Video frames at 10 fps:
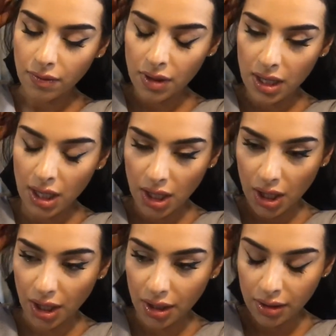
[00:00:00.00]
right
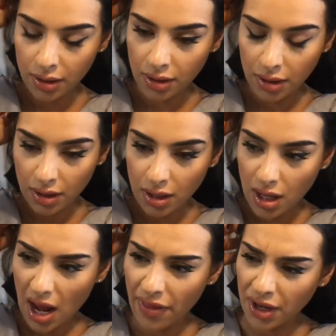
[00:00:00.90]
here,
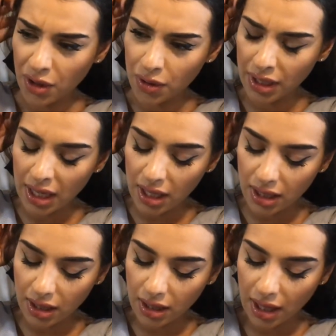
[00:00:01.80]
and then you'll get
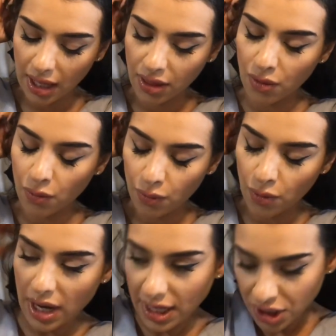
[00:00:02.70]
like
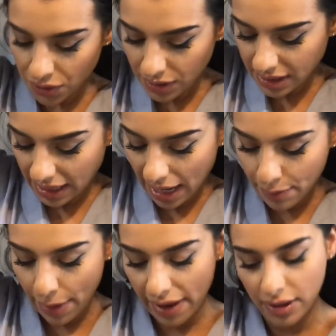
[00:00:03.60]
what I do is like I
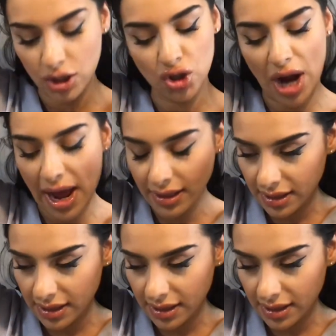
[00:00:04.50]
buy the tracks.